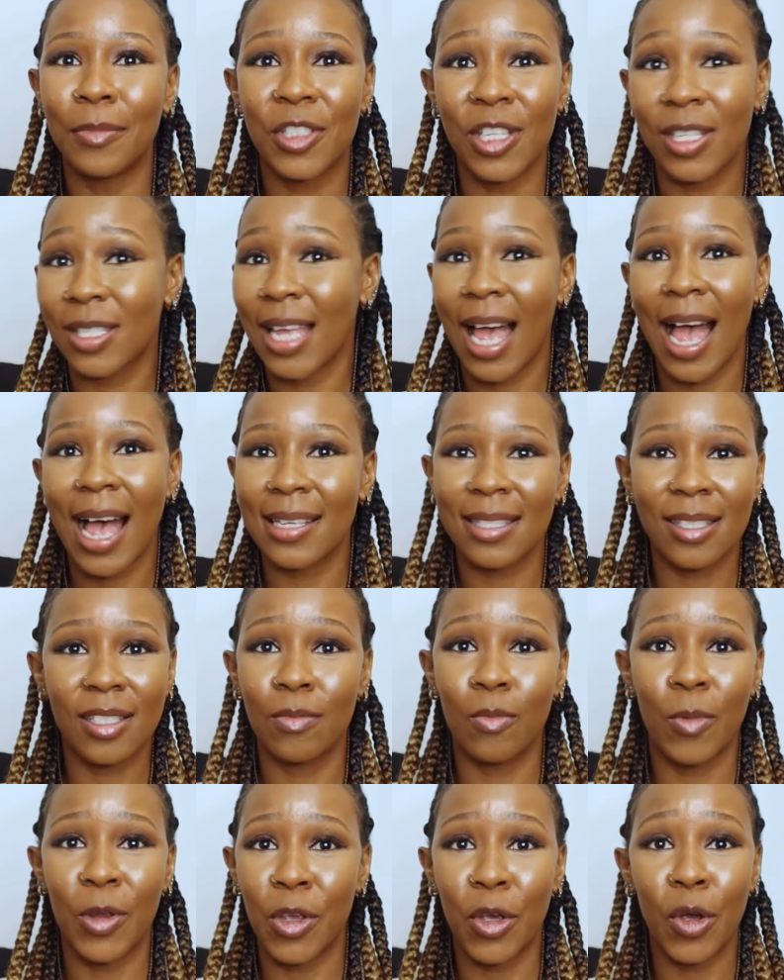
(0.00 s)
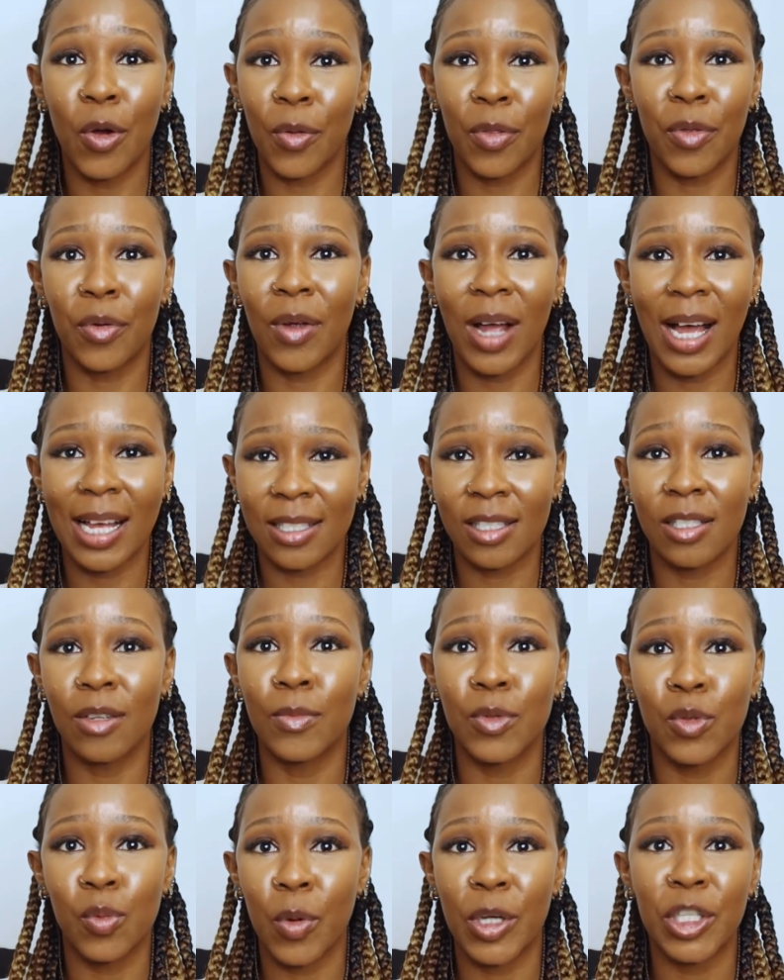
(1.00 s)
just ask when you go through
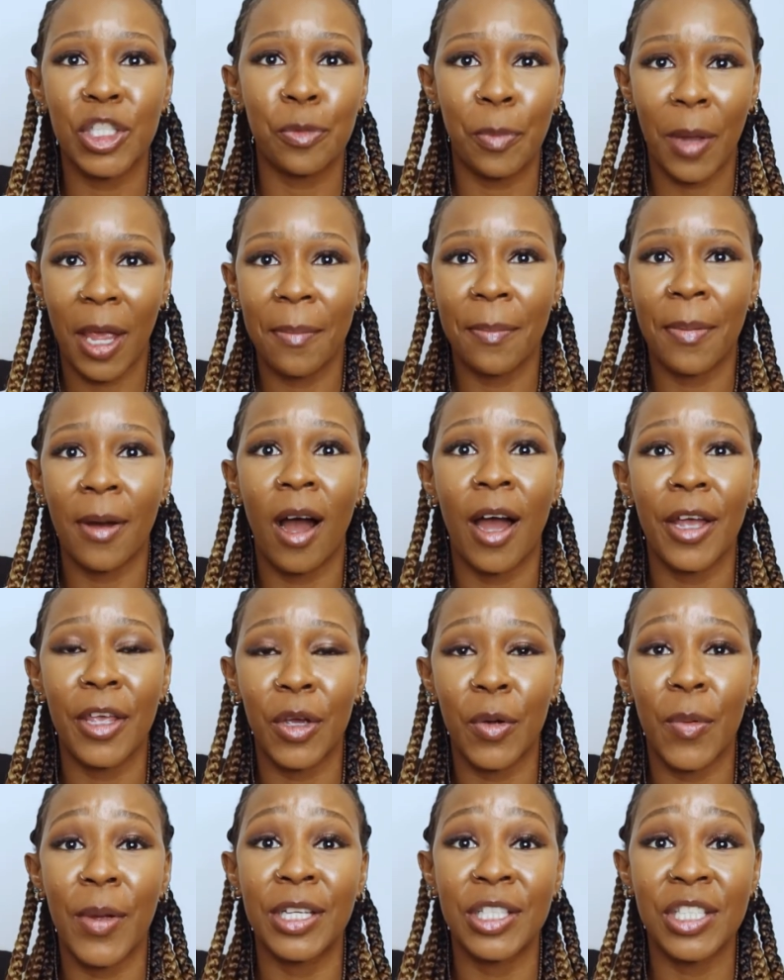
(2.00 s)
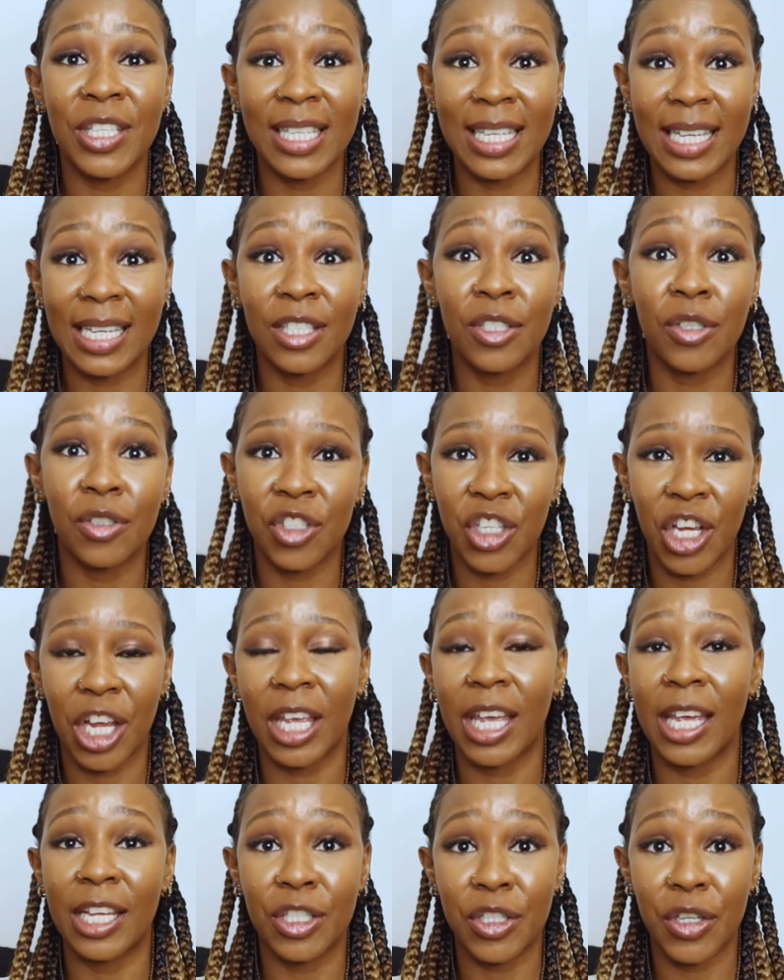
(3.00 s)
customs, which paper are you going to need to
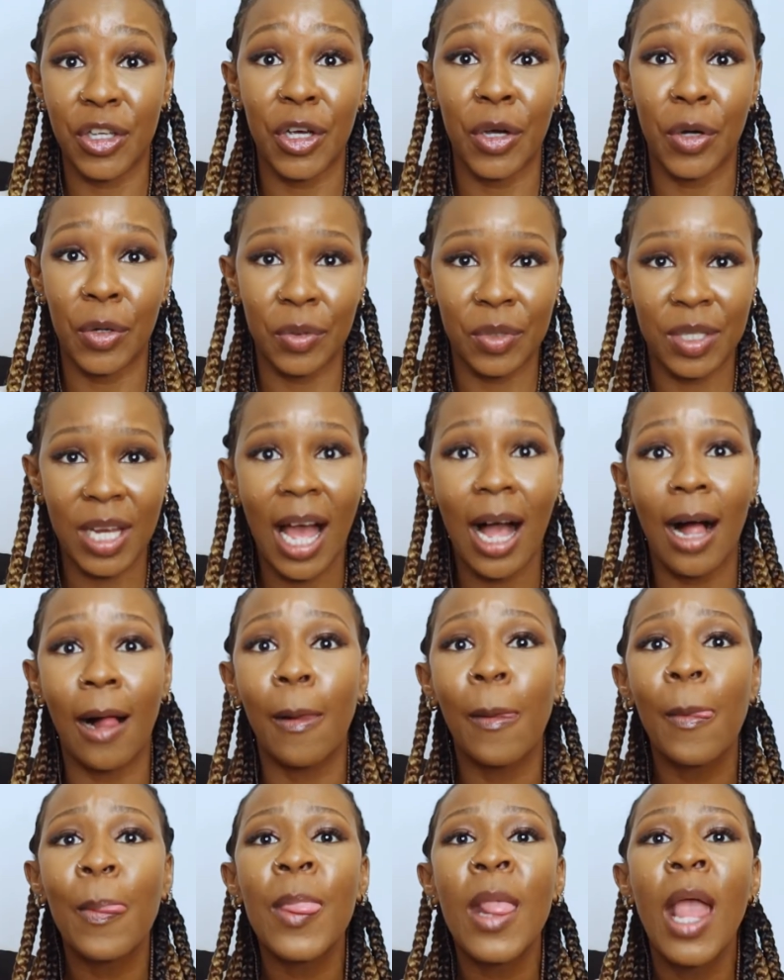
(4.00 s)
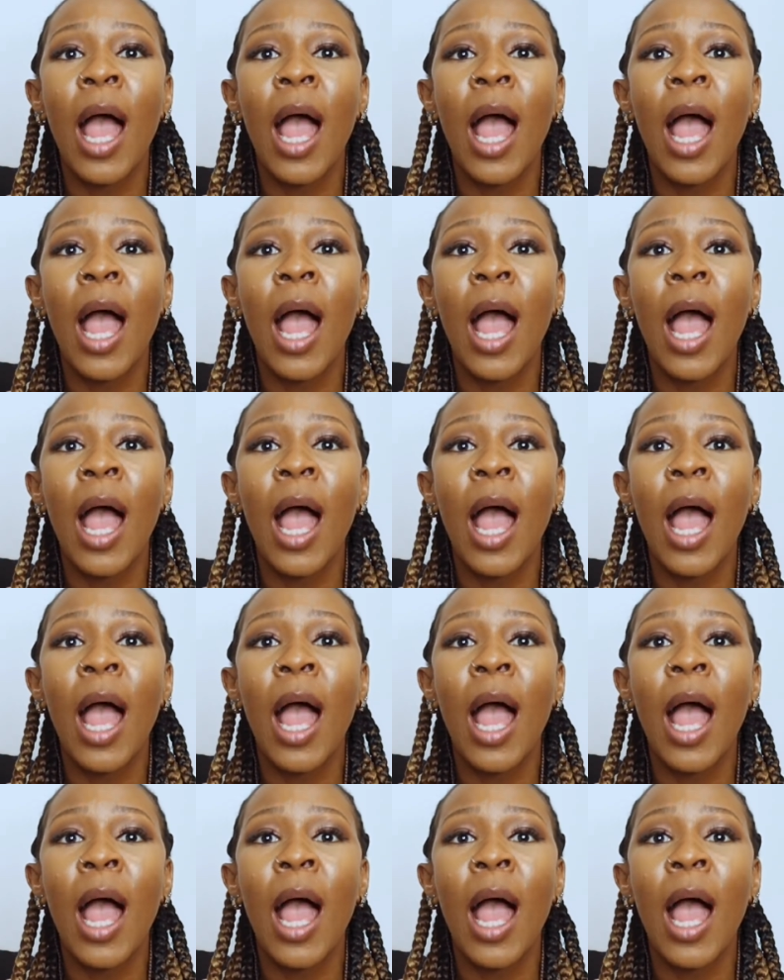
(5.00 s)
check into your hotel.